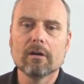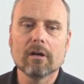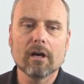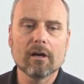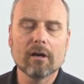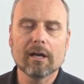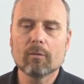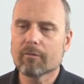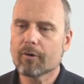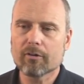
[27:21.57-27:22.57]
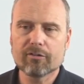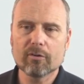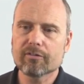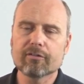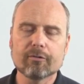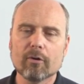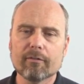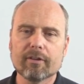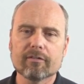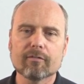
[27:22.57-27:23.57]
And we've got sources for all
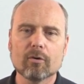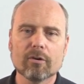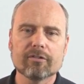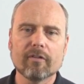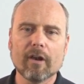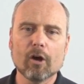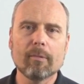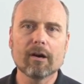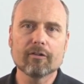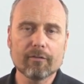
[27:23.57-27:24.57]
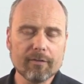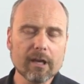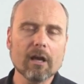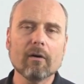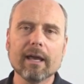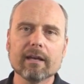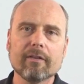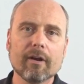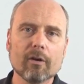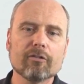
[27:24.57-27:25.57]
of this, of course, in the low bar to the video and
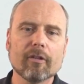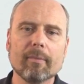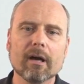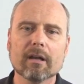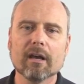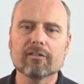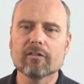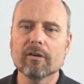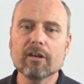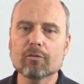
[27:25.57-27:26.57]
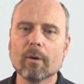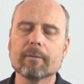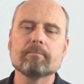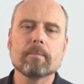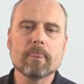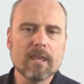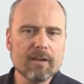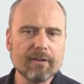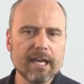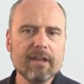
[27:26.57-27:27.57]
in the notes of the podcast. So here's one.
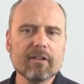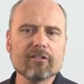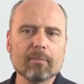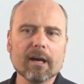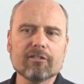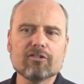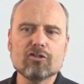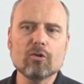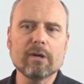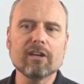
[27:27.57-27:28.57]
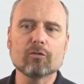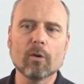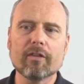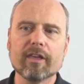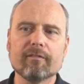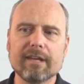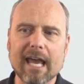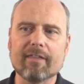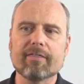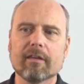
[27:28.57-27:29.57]
If a heathen smites a Jew, he is worthy of
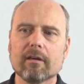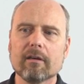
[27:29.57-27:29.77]
death.